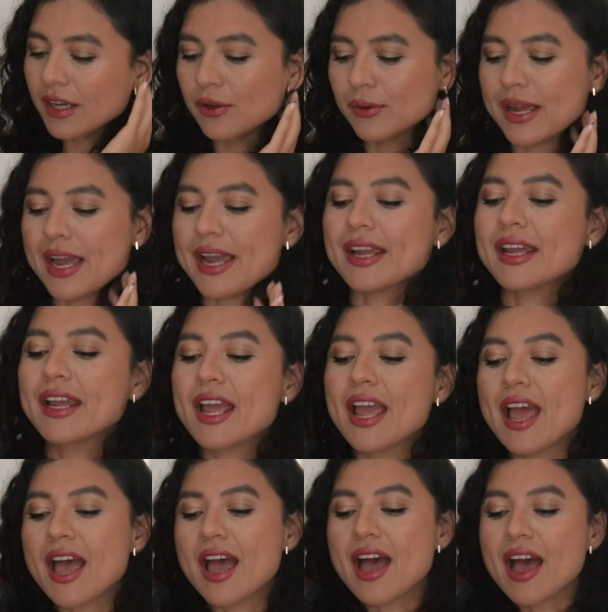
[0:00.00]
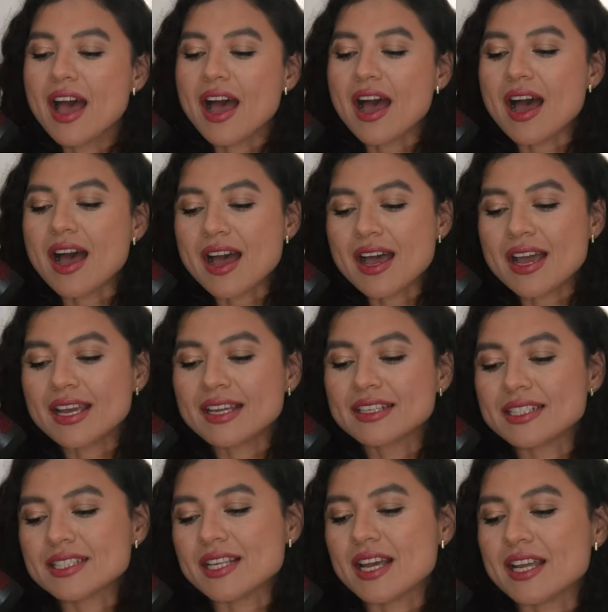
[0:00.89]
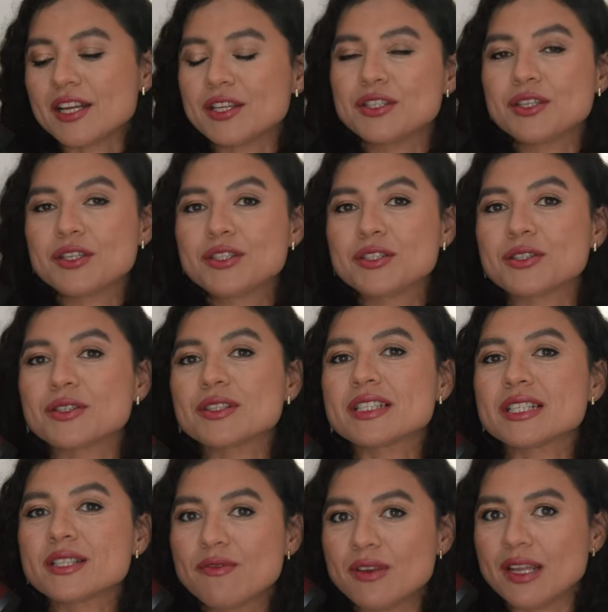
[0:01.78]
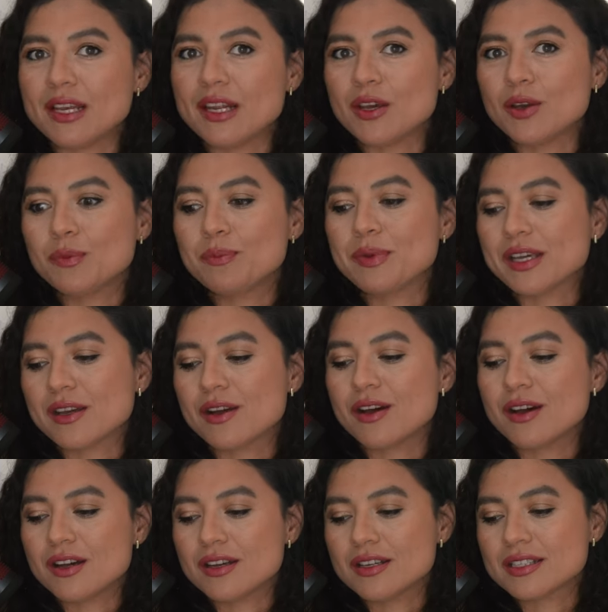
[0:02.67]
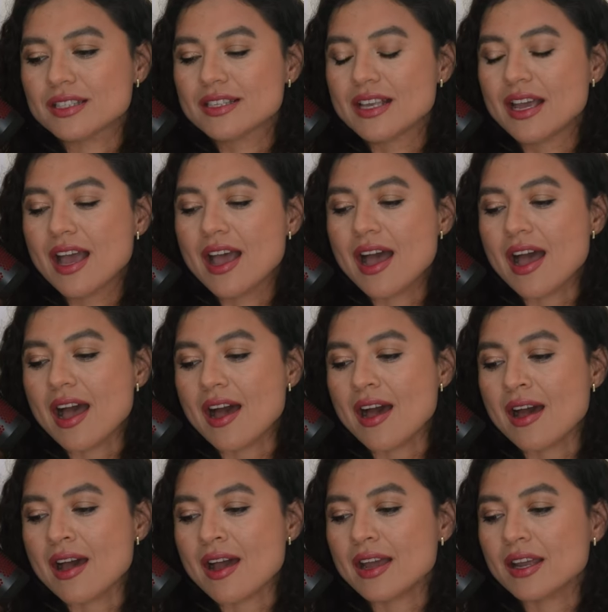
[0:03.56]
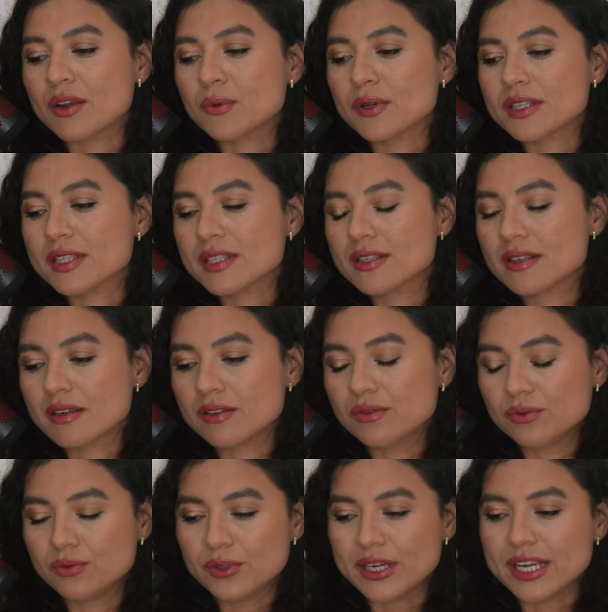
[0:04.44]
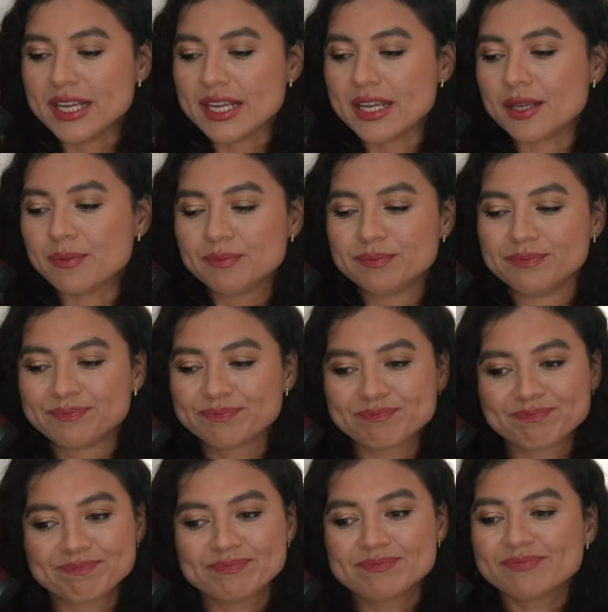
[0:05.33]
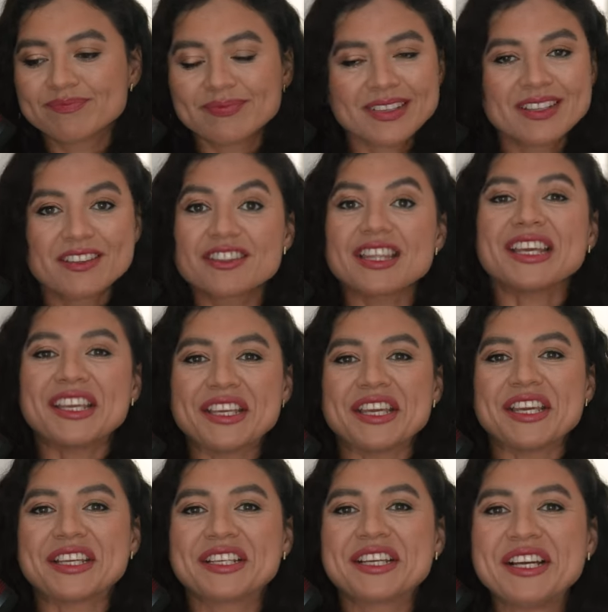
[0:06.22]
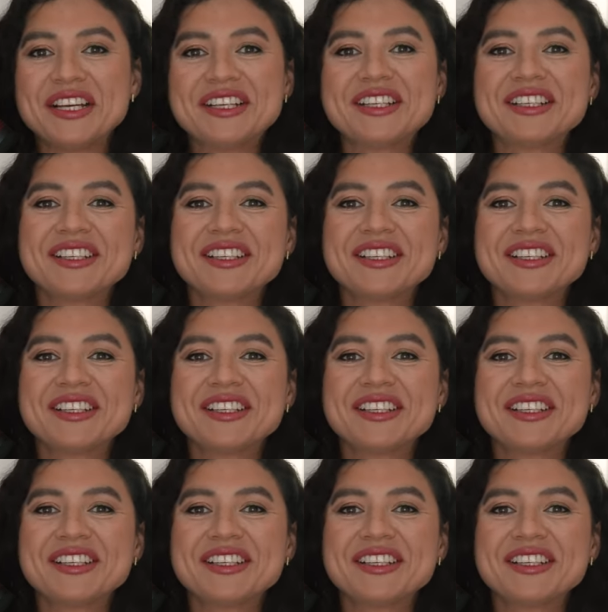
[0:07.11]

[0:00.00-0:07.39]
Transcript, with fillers: Okay, I decided to do this video because I was reconsidering